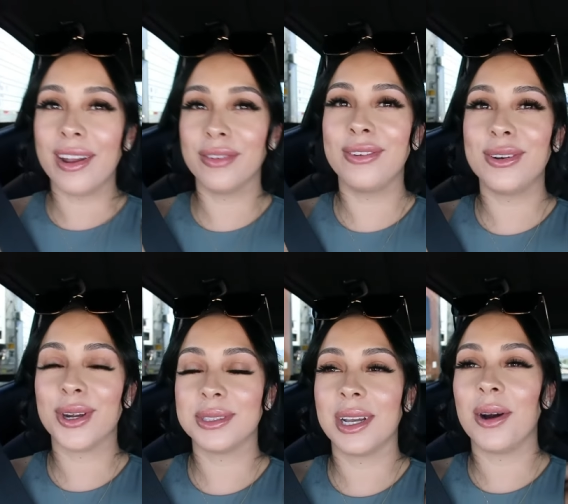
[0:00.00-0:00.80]
I don't feel
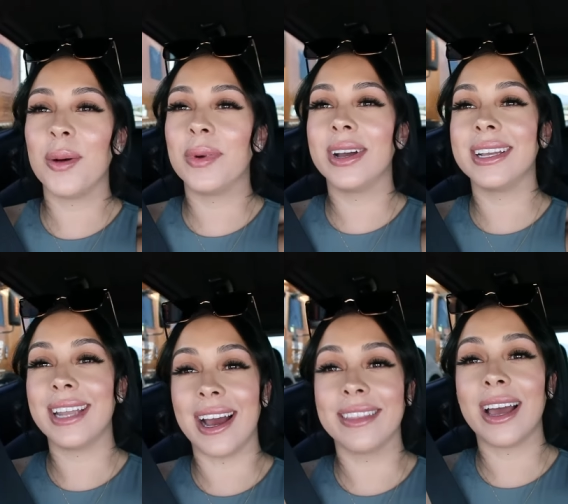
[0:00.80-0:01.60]
gross at all,
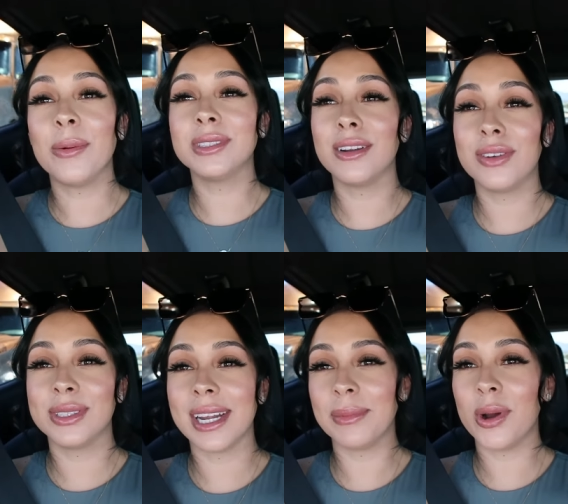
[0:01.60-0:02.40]
but yeah, that was our
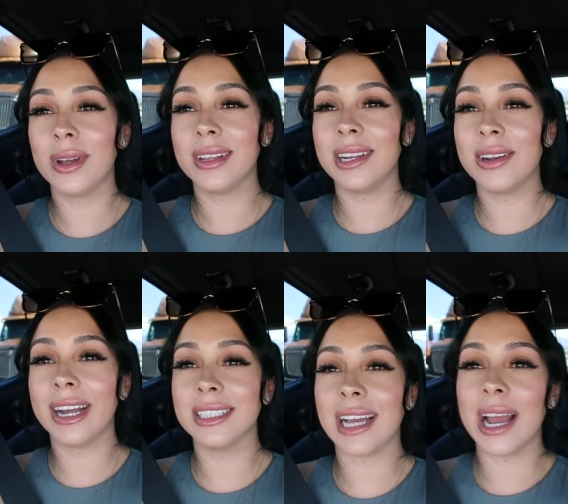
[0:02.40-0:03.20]
first time going there, you
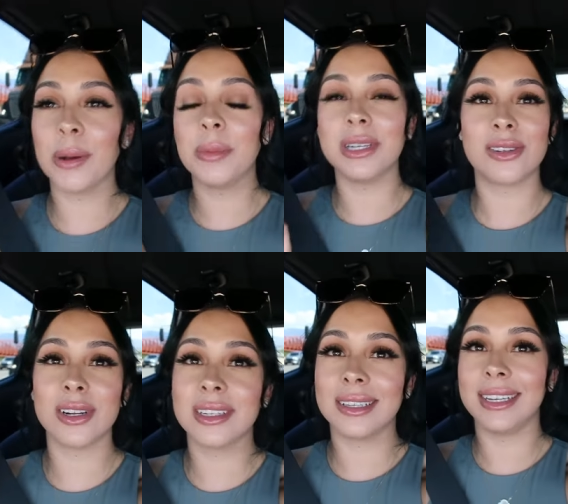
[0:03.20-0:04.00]
guys. I will be
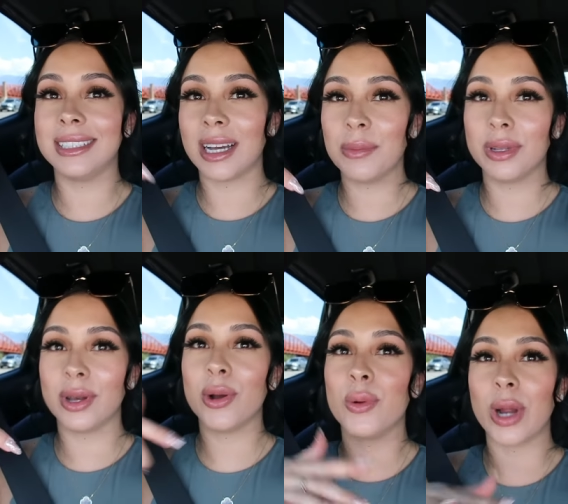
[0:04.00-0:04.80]
sure to link down
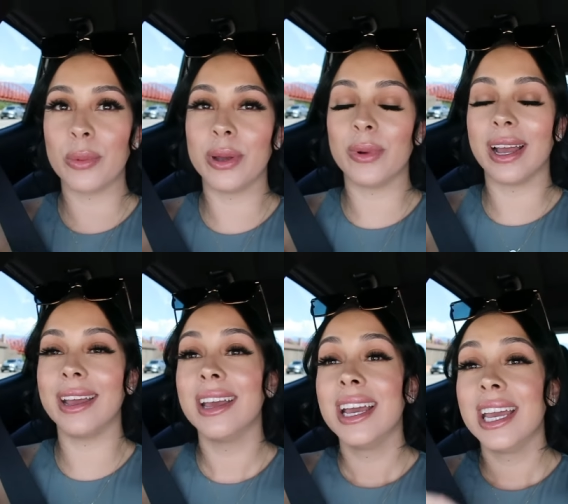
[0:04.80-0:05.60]
below where we
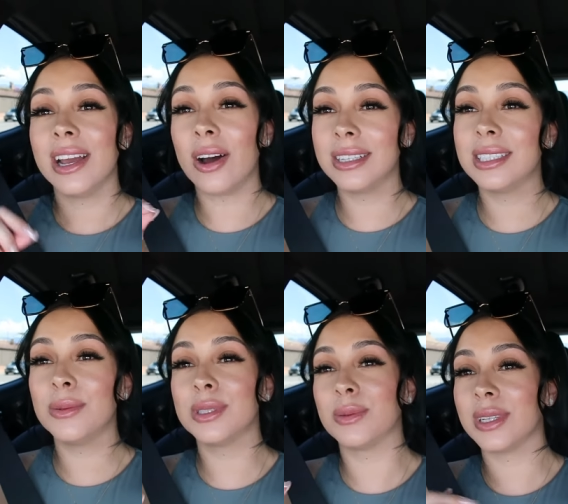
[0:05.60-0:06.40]
went. It
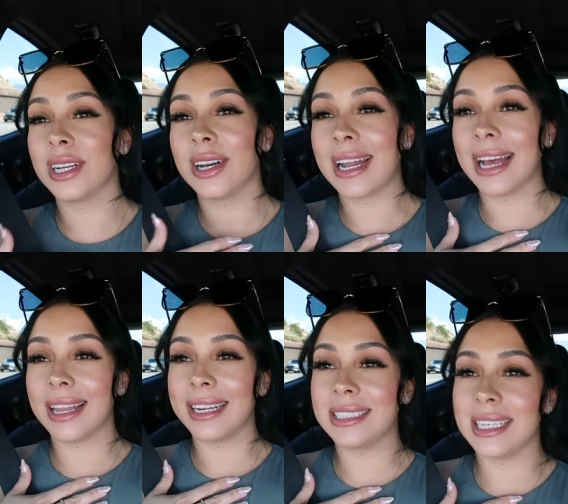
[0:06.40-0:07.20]
honestly was really good. I
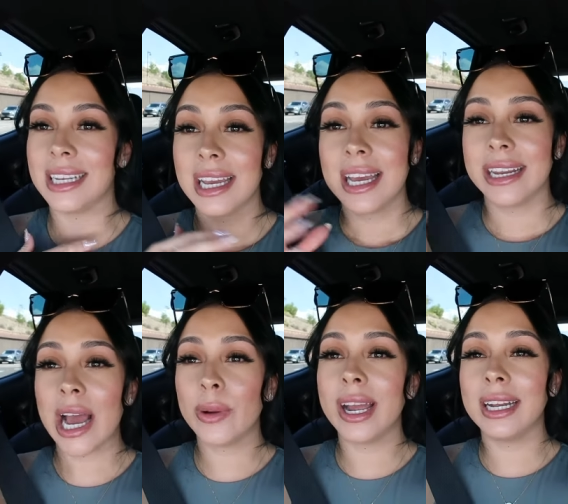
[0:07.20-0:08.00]
liked it.
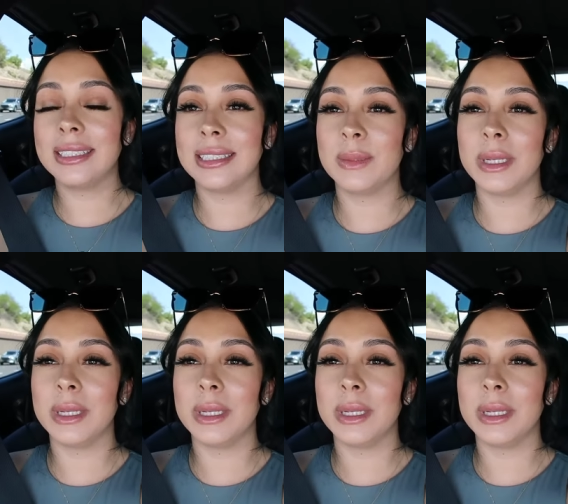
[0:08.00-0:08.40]
Now we're headed to